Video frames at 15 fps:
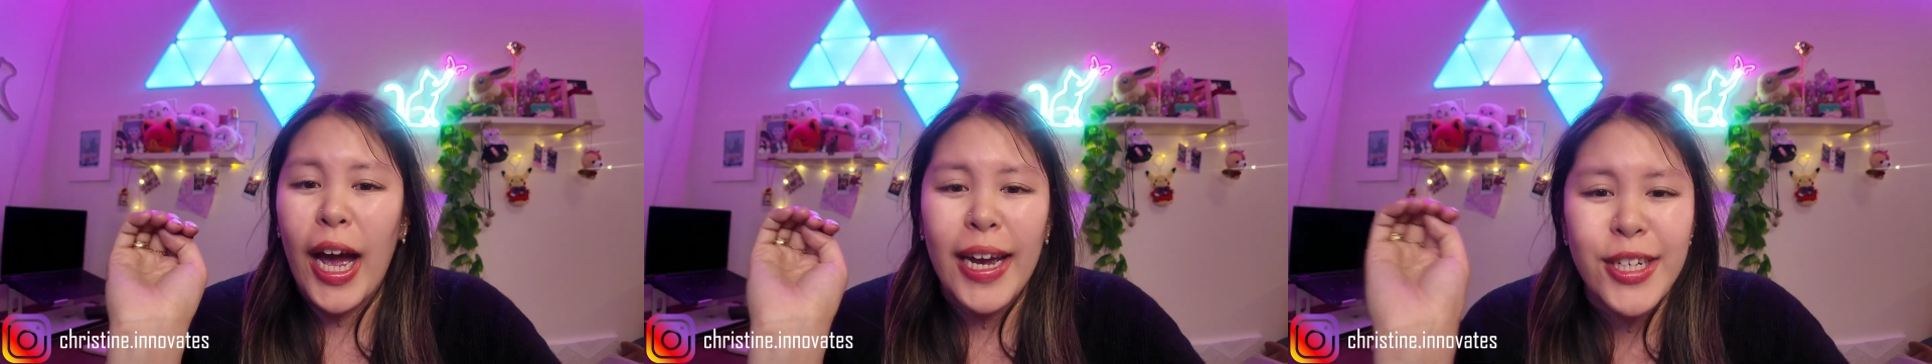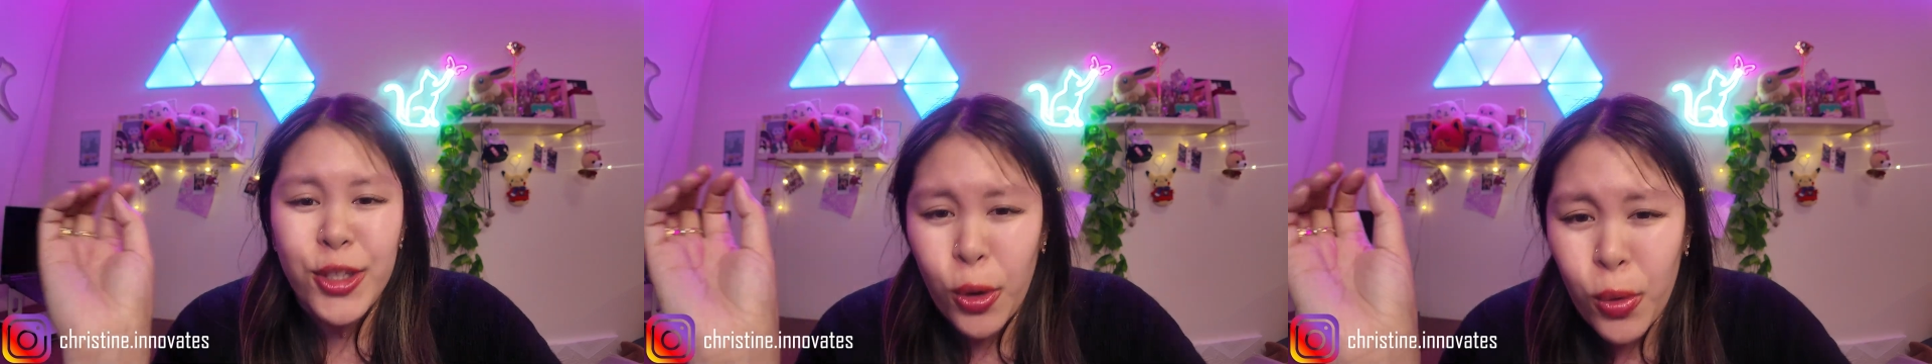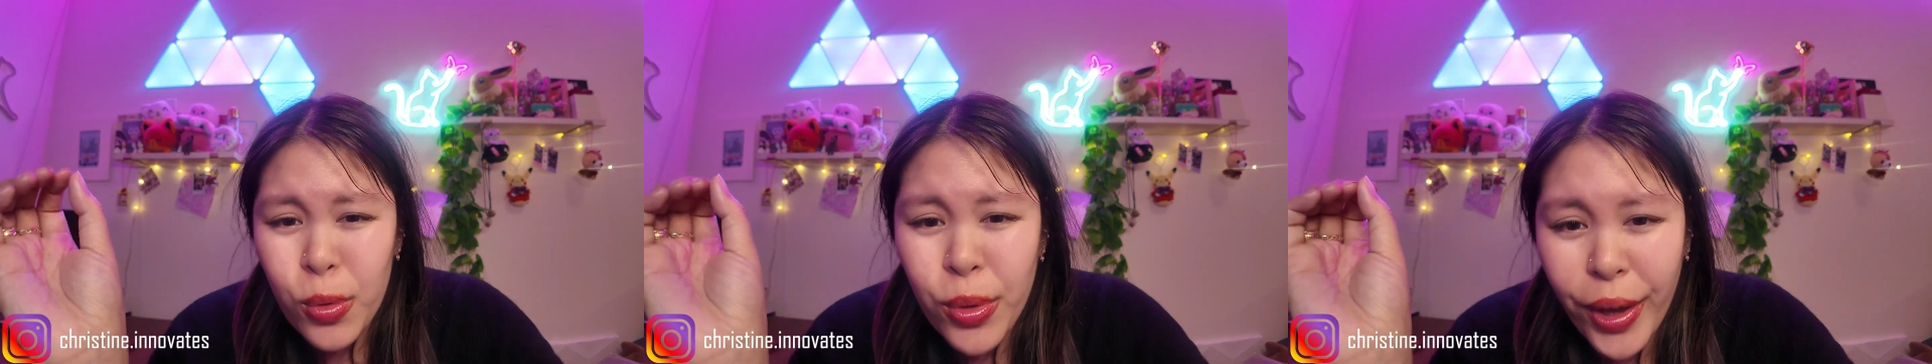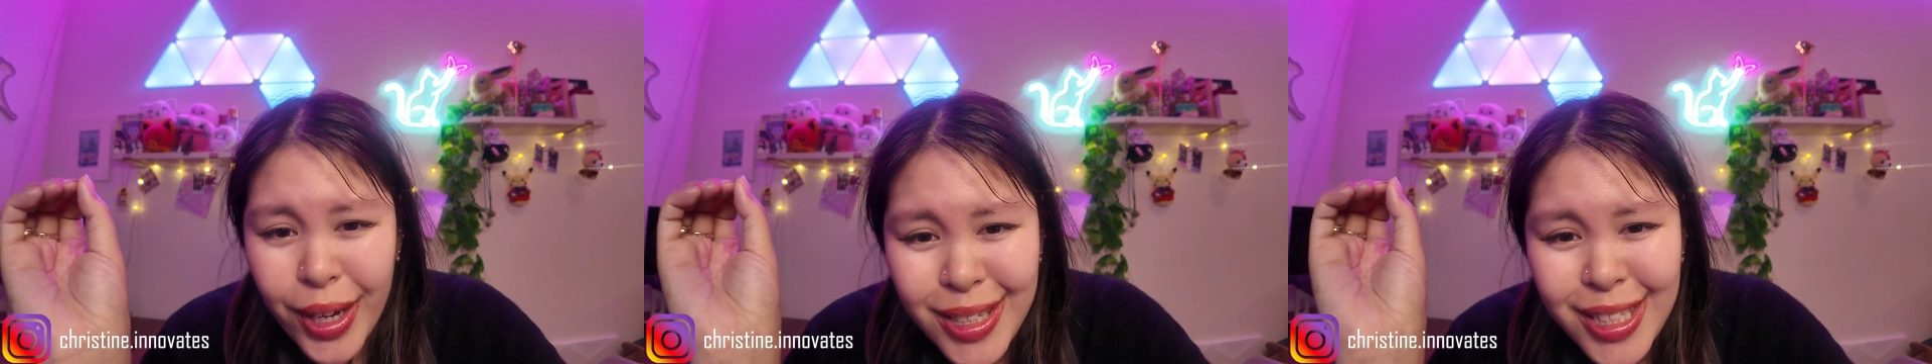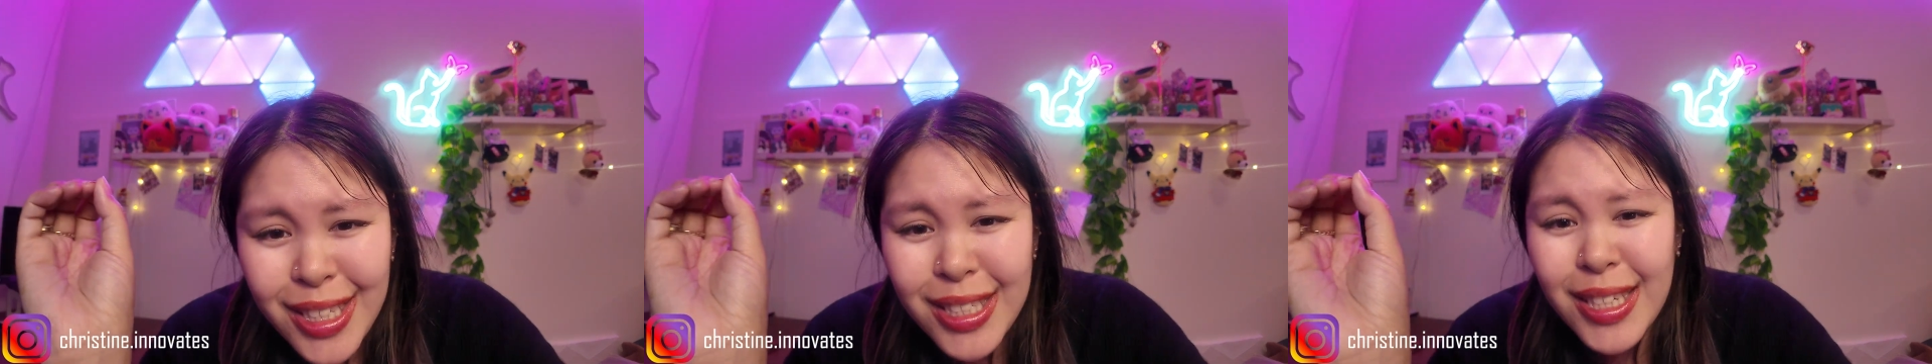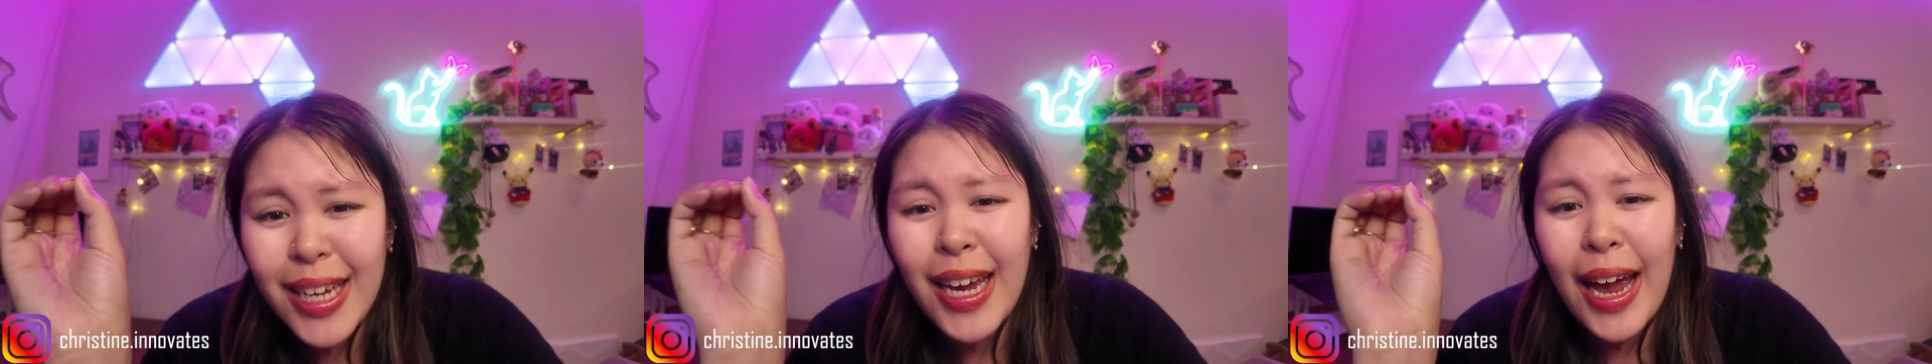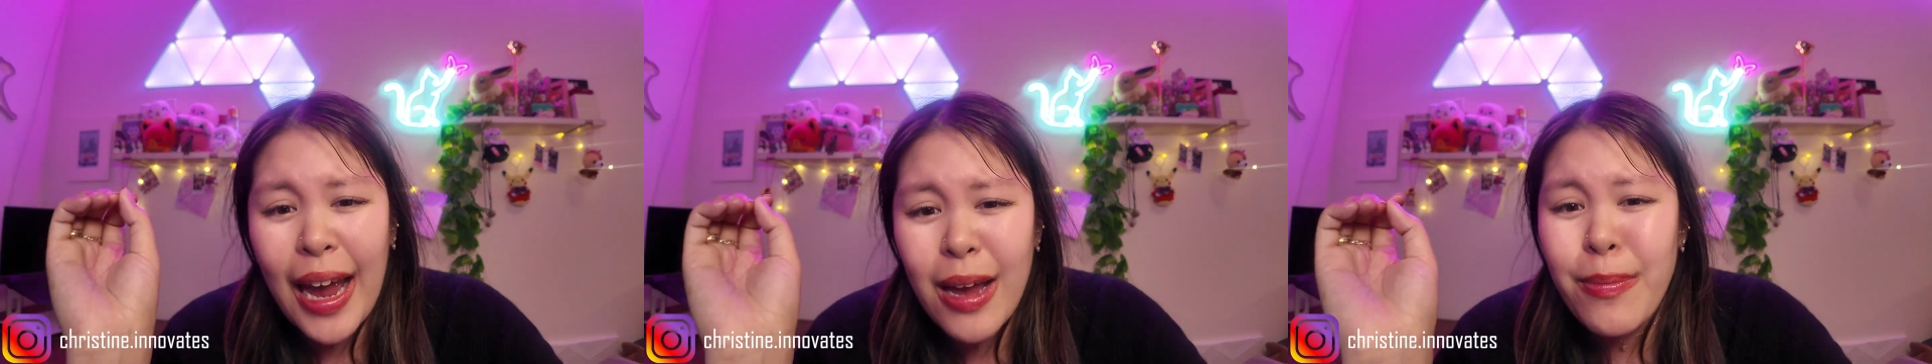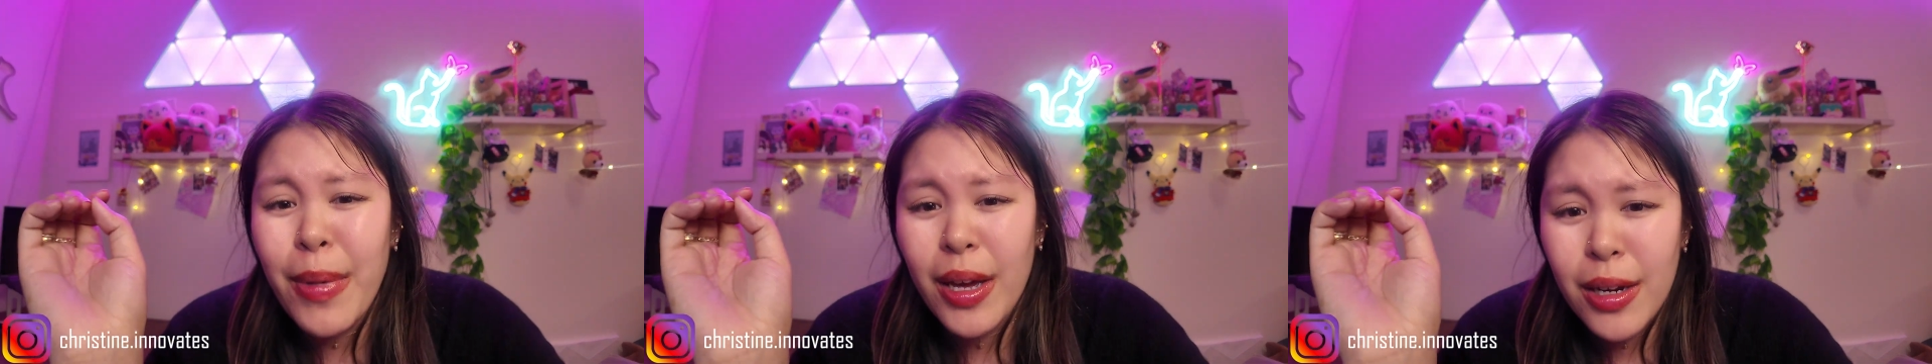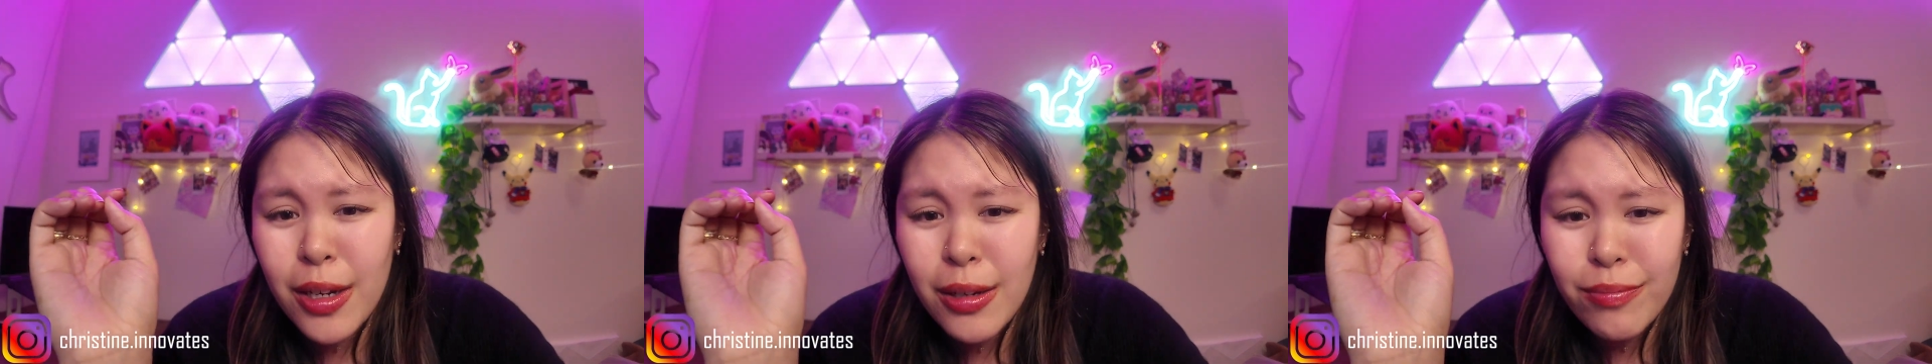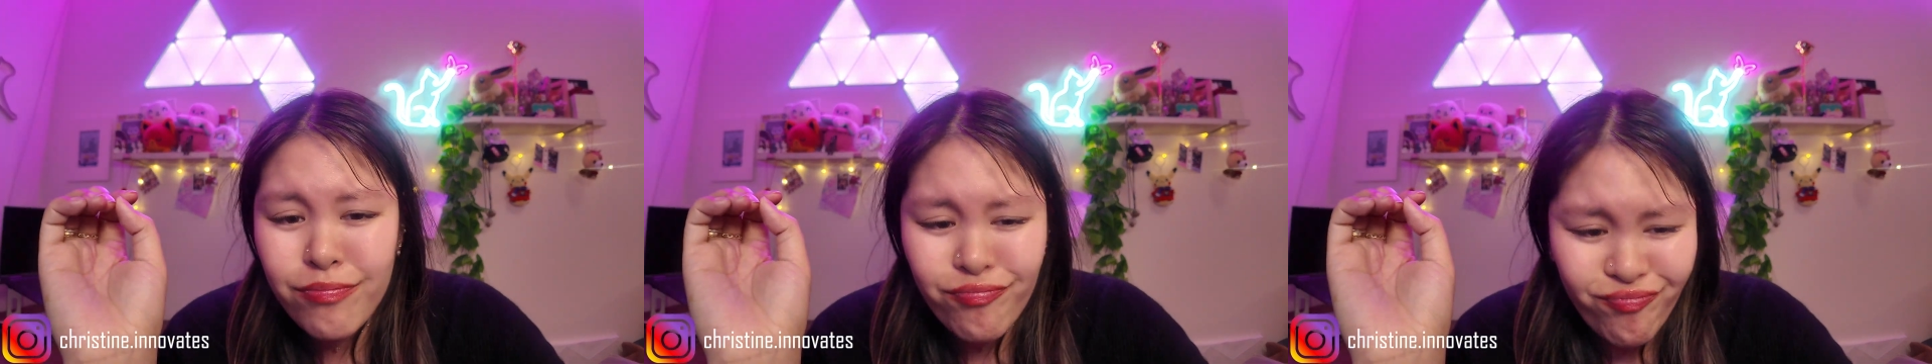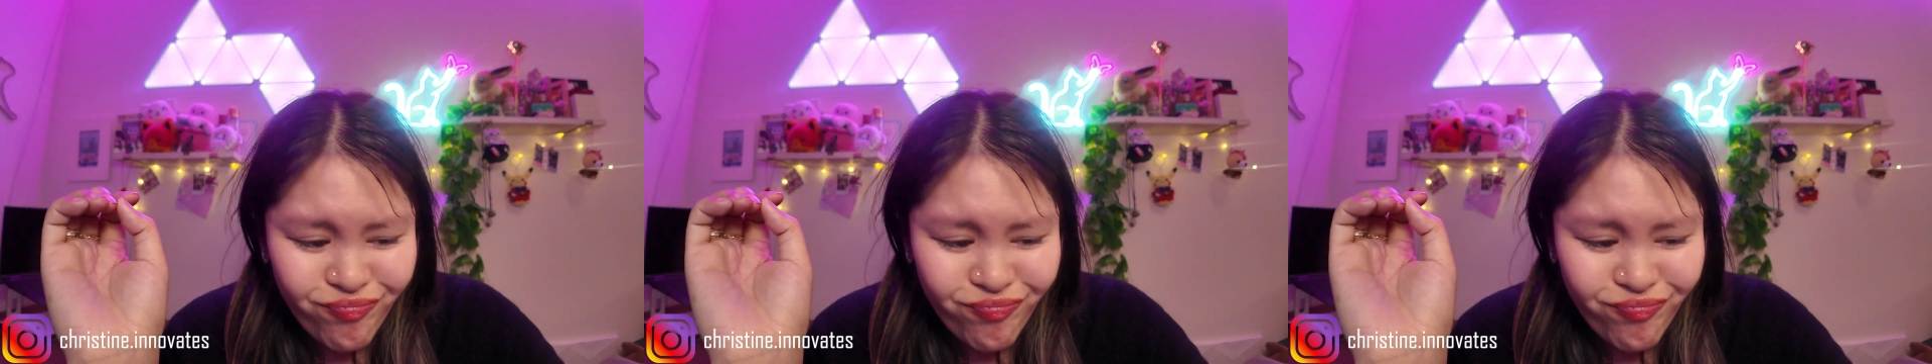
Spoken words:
I don't like to say hey Meta.